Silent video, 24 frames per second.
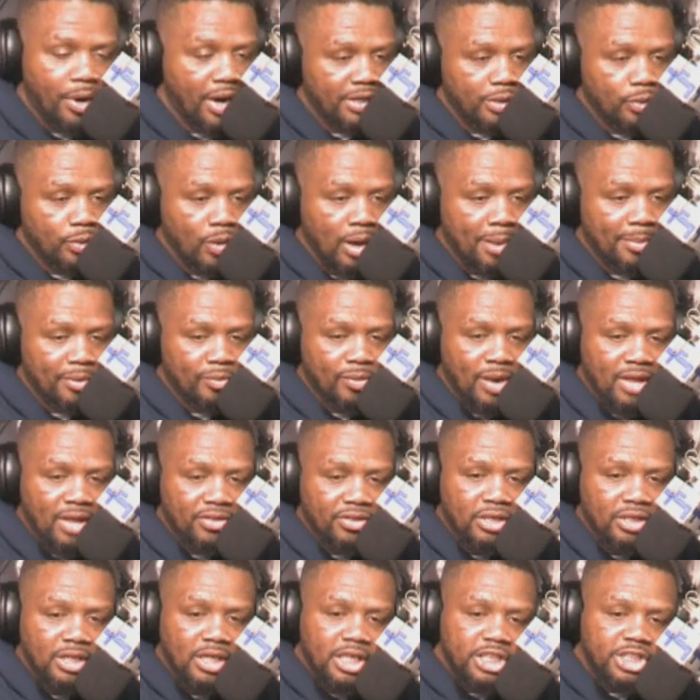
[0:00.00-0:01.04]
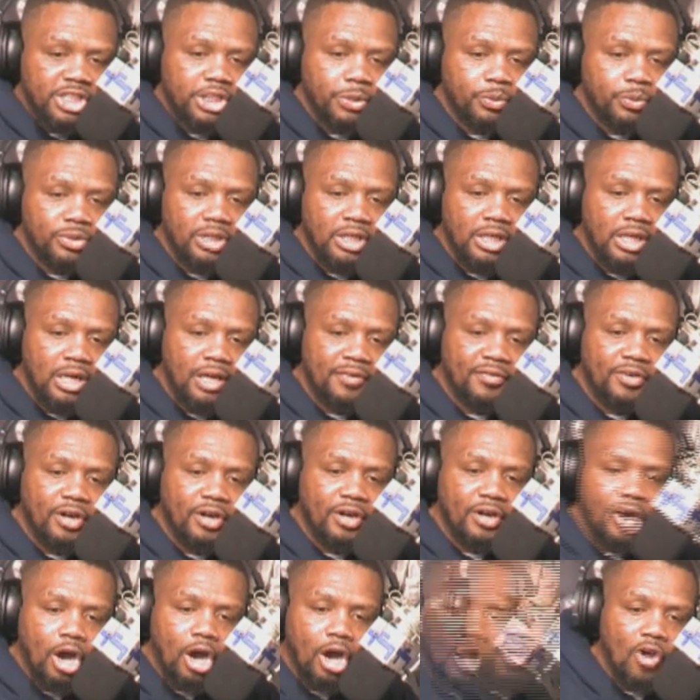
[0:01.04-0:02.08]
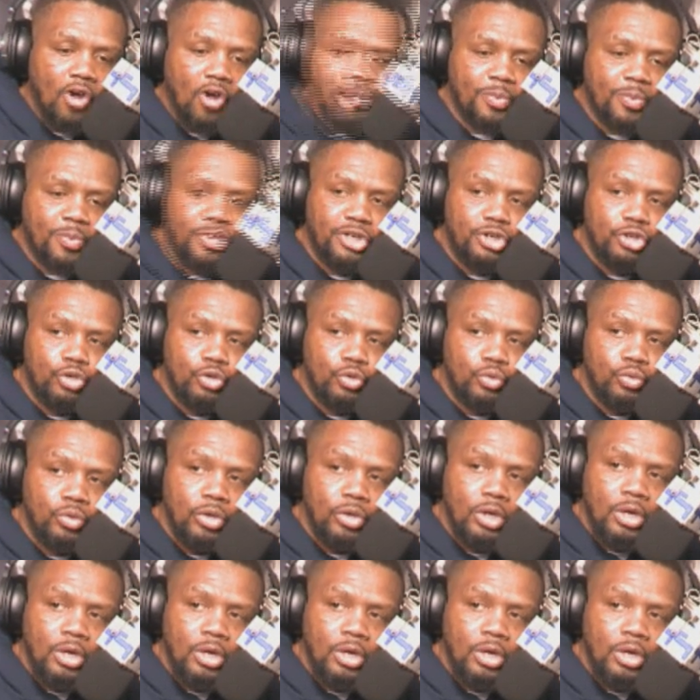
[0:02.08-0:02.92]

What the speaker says: woman rather, she would deliver her offspring to you,